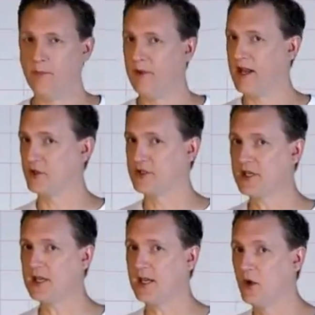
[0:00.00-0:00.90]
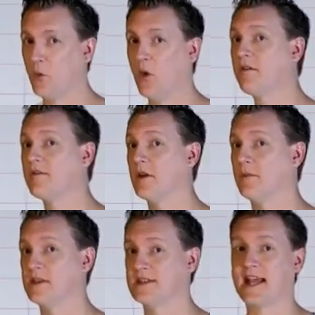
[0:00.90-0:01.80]
But as you'll see, one of
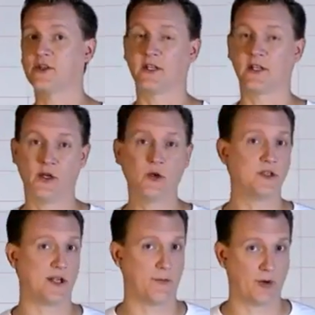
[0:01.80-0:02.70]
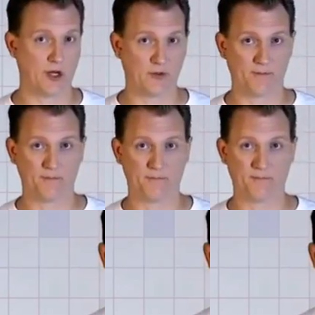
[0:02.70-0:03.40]
them is actually a 2-step problem.